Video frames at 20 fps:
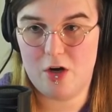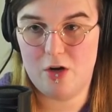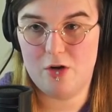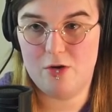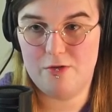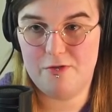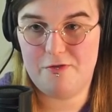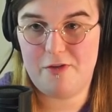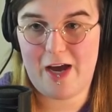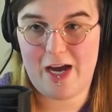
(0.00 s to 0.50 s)

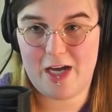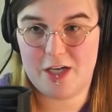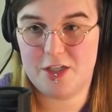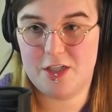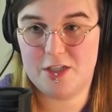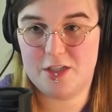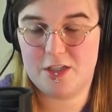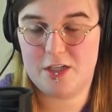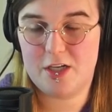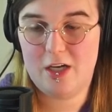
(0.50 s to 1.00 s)
own
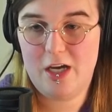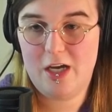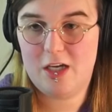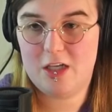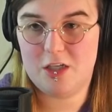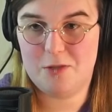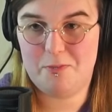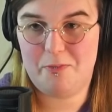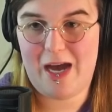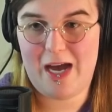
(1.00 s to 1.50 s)
fascist
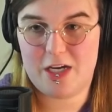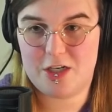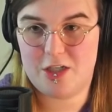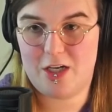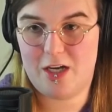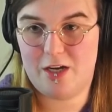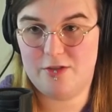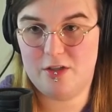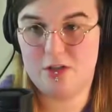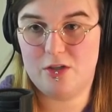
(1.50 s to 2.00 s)
to bash
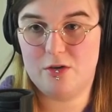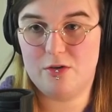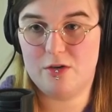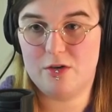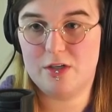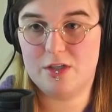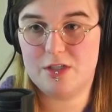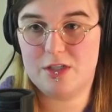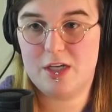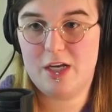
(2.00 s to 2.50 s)
down the
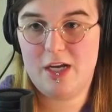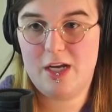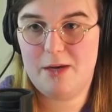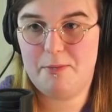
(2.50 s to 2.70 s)
doors,